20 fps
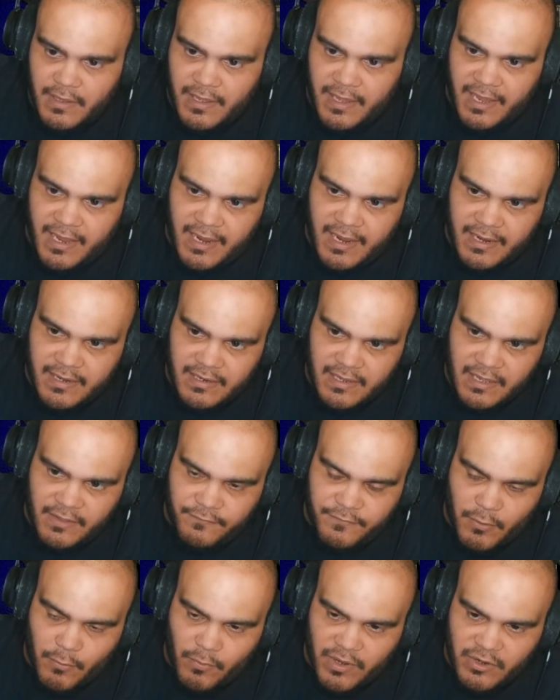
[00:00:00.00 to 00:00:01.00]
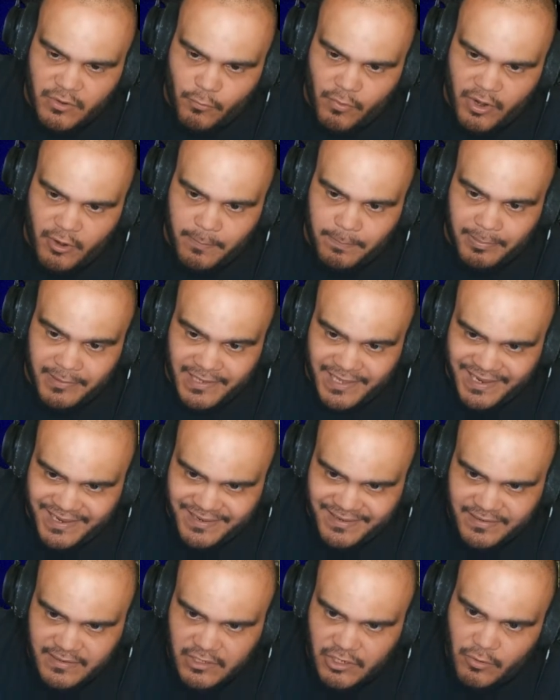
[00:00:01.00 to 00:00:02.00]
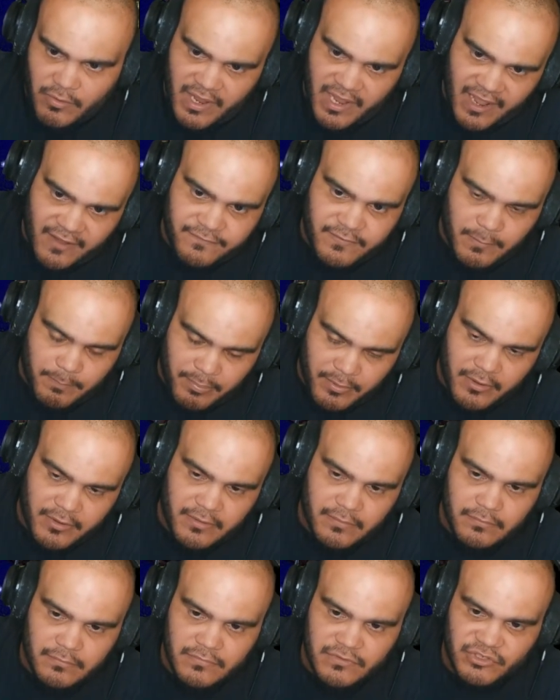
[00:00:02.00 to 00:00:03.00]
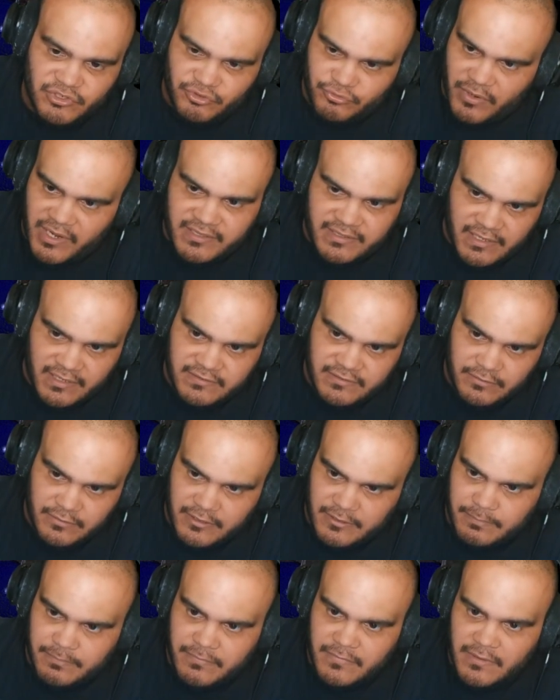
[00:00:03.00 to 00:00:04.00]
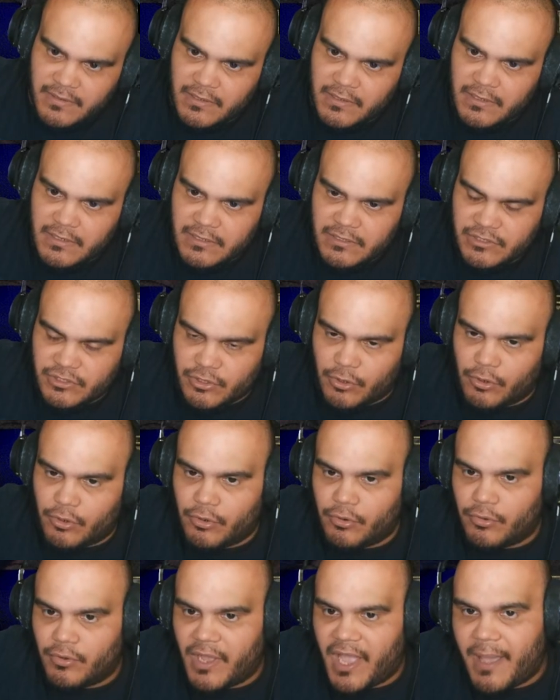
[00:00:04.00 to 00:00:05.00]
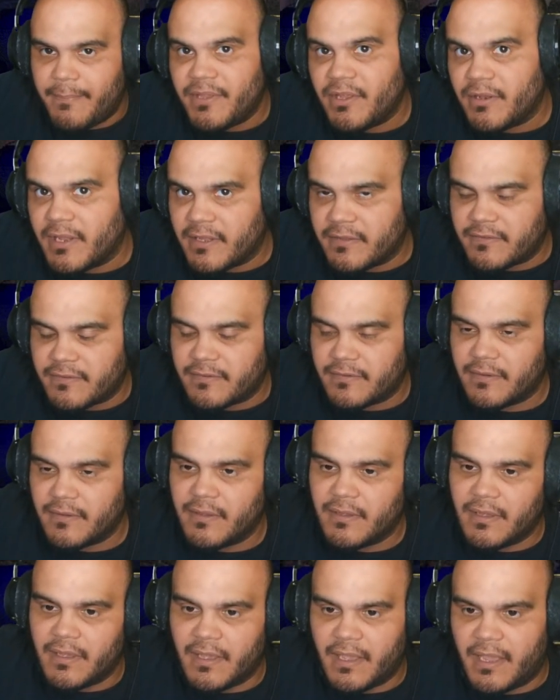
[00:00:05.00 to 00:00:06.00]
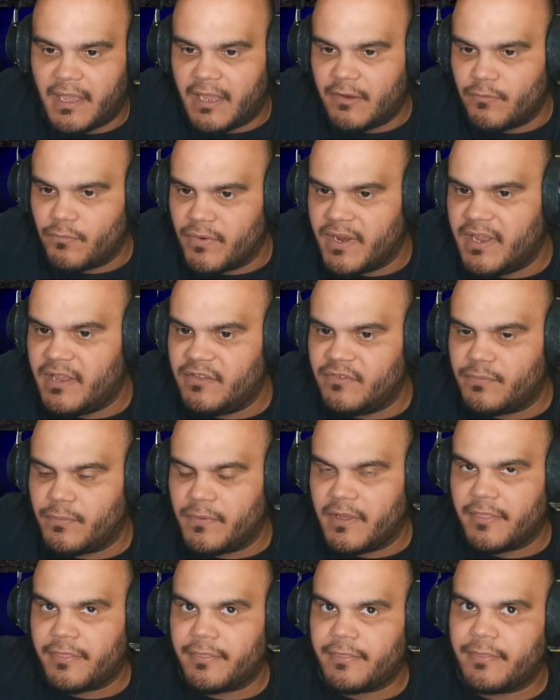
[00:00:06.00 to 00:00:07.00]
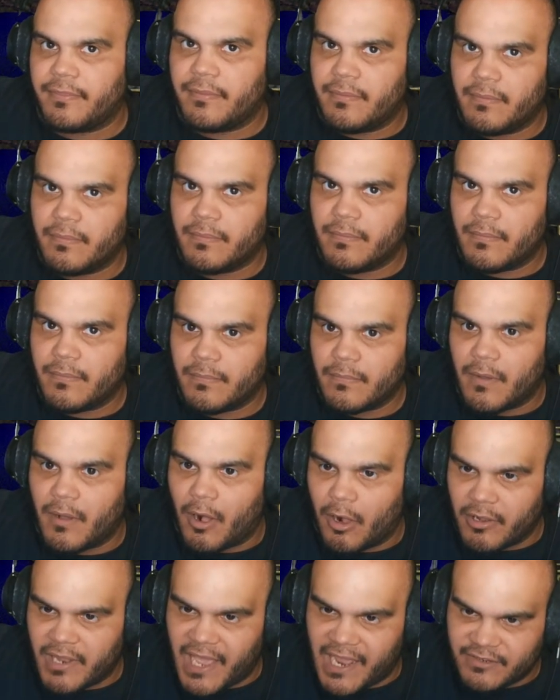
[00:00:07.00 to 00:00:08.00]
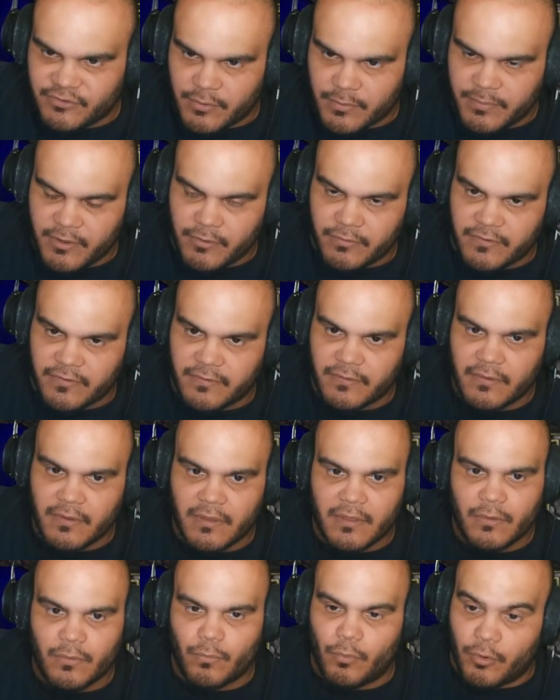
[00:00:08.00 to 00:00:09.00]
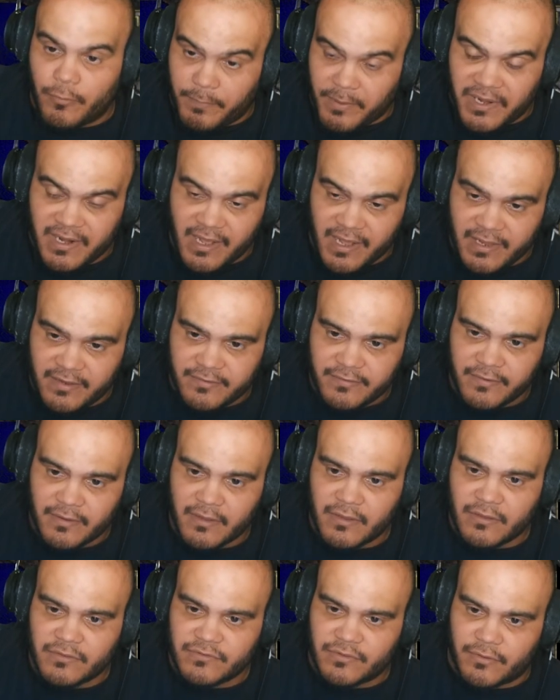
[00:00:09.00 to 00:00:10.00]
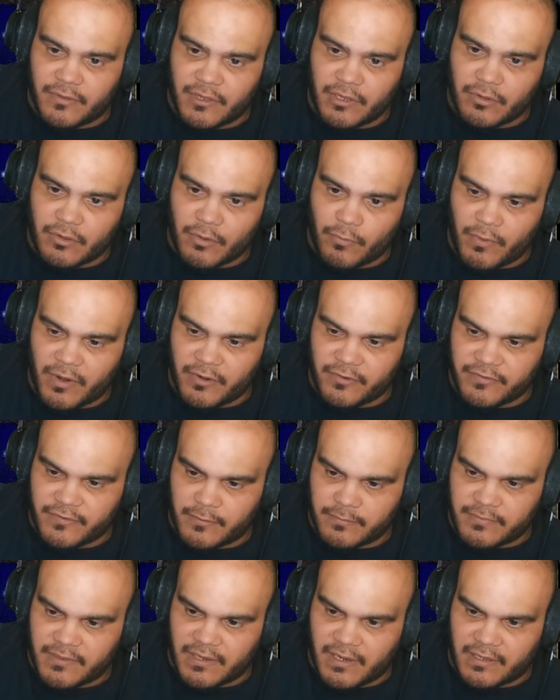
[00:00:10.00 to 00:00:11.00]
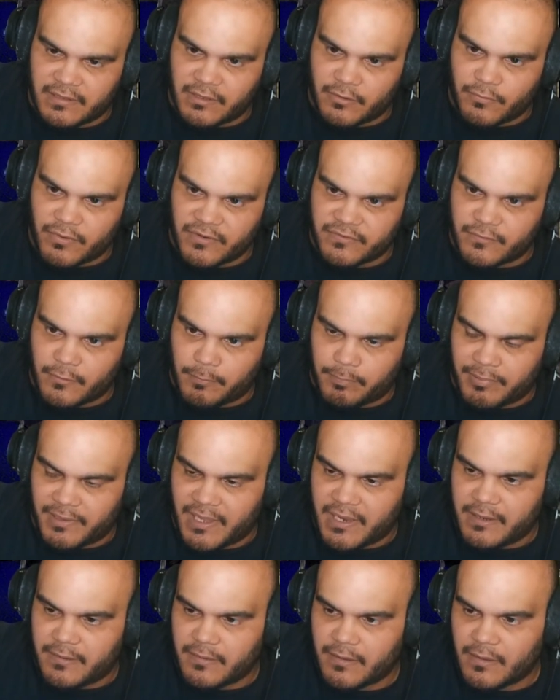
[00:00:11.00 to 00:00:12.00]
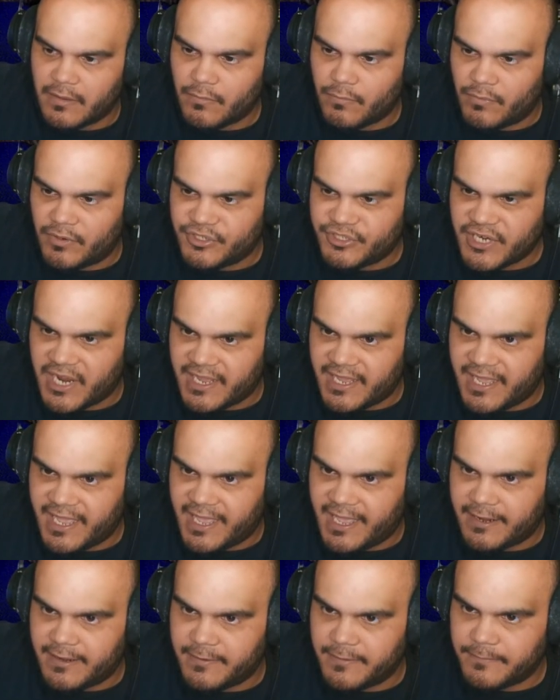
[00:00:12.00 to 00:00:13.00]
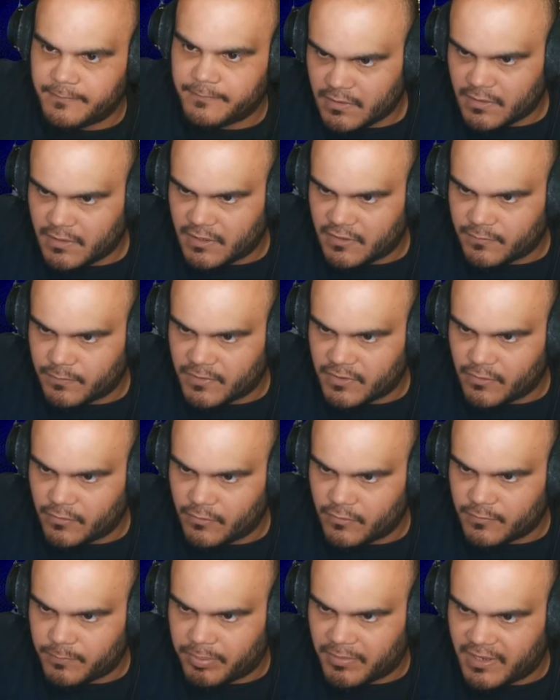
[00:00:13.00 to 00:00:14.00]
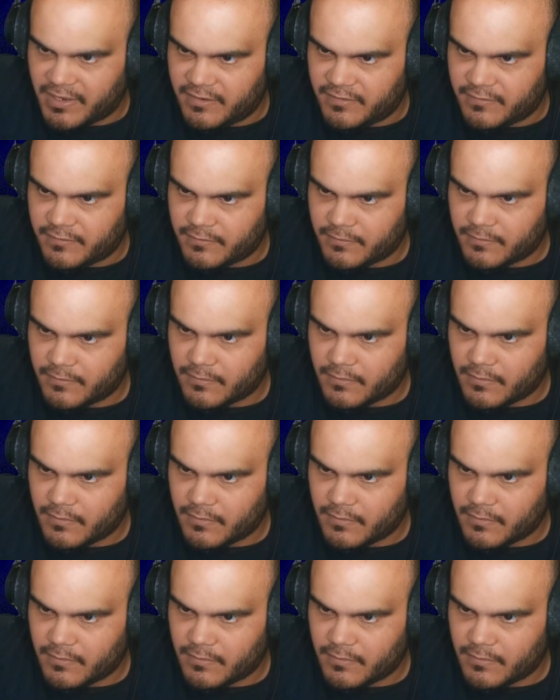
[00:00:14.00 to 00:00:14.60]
and if you want to wear plate, you have to put strength into it. So amulets and rings with all attributes would be nice, so that you could wear something like the crystal plate, which I had. It's one of those plates